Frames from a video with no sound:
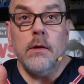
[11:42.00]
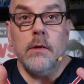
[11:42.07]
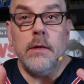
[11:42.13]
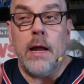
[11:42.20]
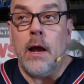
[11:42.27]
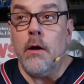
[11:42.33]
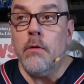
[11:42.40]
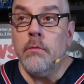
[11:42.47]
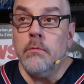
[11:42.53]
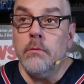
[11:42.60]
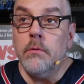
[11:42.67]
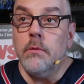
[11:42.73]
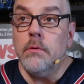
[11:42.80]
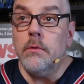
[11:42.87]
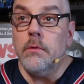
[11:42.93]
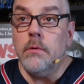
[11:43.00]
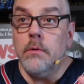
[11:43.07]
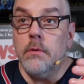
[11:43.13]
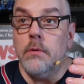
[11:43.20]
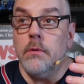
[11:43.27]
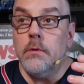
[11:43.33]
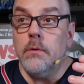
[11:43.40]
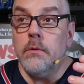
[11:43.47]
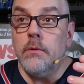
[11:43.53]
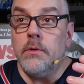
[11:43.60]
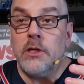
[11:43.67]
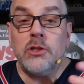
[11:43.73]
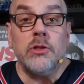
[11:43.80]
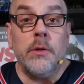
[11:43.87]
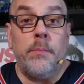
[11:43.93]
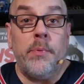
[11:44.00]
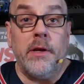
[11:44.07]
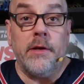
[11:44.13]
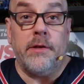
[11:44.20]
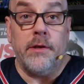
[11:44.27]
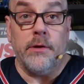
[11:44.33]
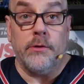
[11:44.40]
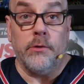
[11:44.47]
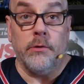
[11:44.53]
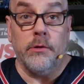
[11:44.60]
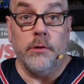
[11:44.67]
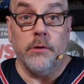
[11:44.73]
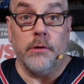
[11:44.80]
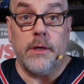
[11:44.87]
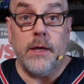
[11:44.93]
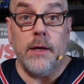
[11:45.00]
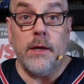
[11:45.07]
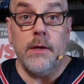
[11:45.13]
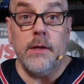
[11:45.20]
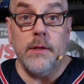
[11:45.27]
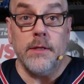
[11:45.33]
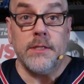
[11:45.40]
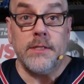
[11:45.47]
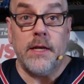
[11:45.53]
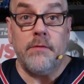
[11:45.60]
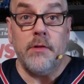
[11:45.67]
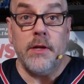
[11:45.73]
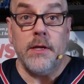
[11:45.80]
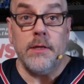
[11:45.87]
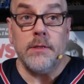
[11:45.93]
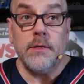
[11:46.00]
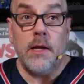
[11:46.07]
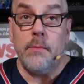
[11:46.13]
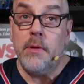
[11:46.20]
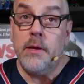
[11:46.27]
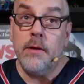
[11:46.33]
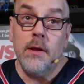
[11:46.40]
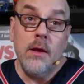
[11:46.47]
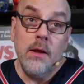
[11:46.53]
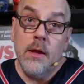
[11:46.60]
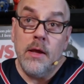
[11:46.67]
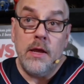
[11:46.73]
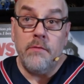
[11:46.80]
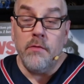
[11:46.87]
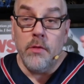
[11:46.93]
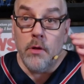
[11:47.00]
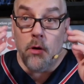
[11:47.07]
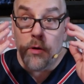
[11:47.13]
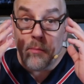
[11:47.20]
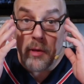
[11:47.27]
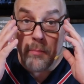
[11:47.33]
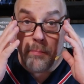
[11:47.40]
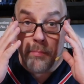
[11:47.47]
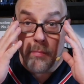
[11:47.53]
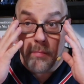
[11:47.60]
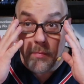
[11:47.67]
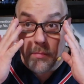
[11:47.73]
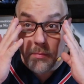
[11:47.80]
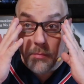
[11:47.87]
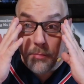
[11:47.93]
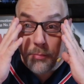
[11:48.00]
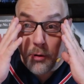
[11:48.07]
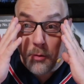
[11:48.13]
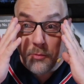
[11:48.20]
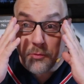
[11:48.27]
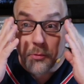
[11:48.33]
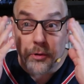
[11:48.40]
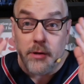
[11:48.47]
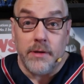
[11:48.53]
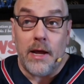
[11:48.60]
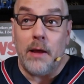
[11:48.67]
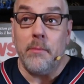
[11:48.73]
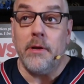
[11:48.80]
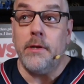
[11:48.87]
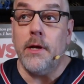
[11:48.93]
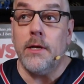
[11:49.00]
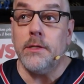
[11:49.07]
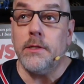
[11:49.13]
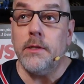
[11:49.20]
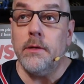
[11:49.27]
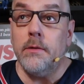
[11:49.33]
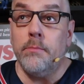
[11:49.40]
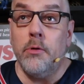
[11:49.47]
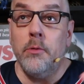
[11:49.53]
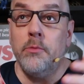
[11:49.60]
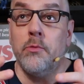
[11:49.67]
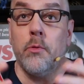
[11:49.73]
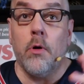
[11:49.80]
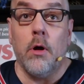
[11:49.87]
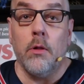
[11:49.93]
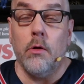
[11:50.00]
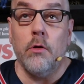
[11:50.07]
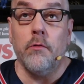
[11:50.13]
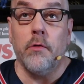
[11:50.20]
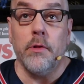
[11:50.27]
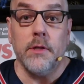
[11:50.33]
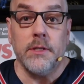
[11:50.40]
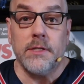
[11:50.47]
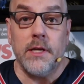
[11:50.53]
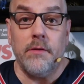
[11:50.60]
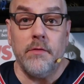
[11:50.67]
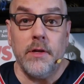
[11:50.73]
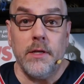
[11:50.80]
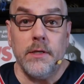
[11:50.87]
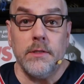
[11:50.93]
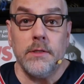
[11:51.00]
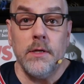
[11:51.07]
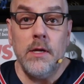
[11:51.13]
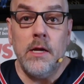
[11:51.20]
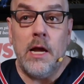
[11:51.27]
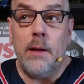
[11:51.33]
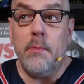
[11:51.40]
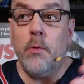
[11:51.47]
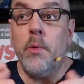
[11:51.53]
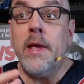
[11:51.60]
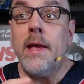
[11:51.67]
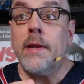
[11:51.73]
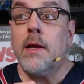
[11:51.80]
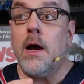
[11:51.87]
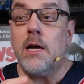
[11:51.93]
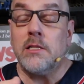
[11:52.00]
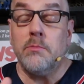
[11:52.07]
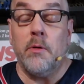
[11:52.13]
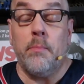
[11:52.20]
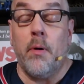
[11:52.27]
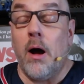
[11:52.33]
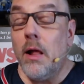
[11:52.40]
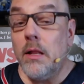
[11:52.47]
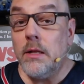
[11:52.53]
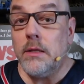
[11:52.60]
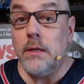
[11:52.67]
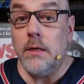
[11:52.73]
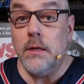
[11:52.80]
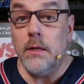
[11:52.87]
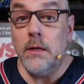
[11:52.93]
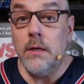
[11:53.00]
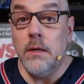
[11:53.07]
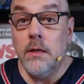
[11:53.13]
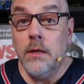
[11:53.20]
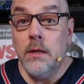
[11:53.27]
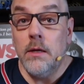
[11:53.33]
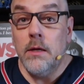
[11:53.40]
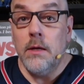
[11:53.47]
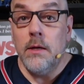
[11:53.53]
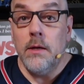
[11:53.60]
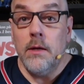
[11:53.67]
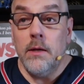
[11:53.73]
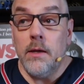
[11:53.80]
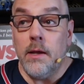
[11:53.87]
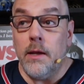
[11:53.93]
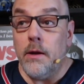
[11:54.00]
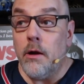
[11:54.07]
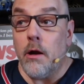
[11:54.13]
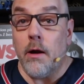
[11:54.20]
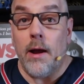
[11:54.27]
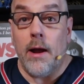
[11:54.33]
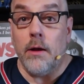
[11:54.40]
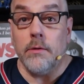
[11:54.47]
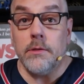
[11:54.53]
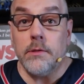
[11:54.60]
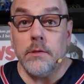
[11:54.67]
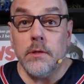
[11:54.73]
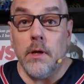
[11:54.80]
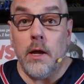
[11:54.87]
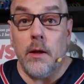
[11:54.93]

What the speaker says: Now, this is a big deal to a little kid in the '70s. I mean, even though, boobs were a dime a dozen. Boobs were all over in the '70s. I mean, we had Cosmopolitan in our house.